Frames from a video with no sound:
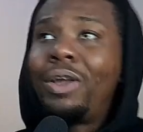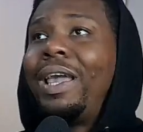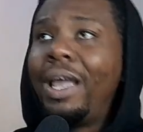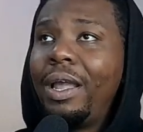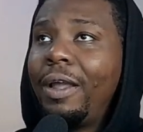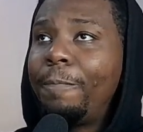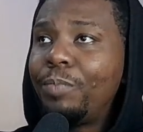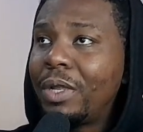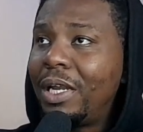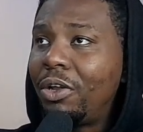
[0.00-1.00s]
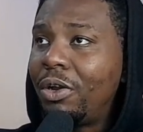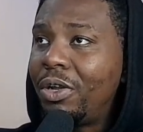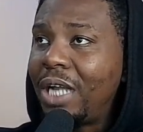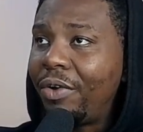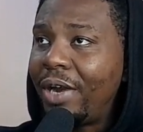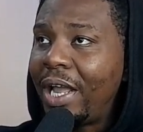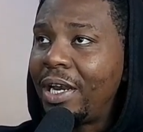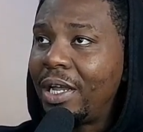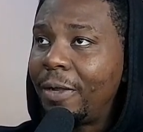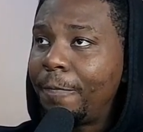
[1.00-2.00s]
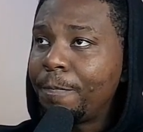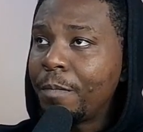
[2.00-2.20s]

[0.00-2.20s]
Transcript: Okay. Click on North Carolina.